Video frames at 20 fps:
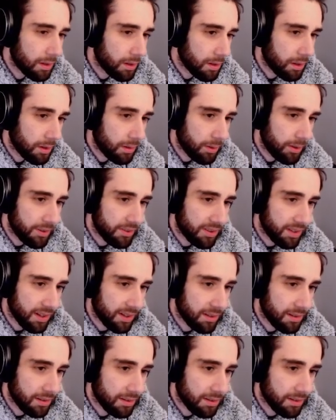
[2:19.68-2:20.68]
What is
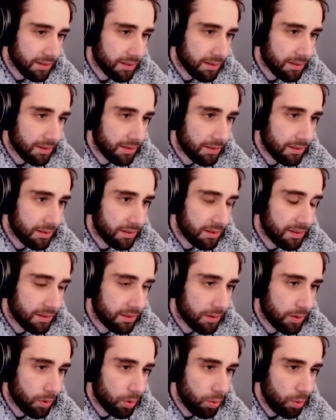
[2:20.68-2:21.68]
that?
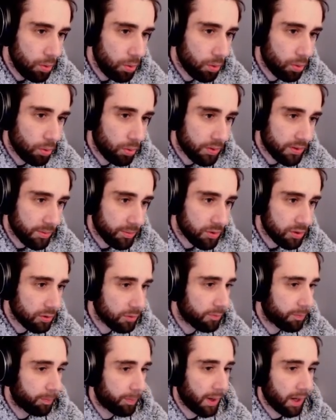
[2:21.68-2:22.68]
Ooh, some sort
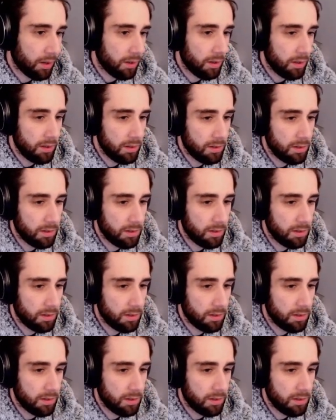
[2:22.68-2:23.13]
of bunker?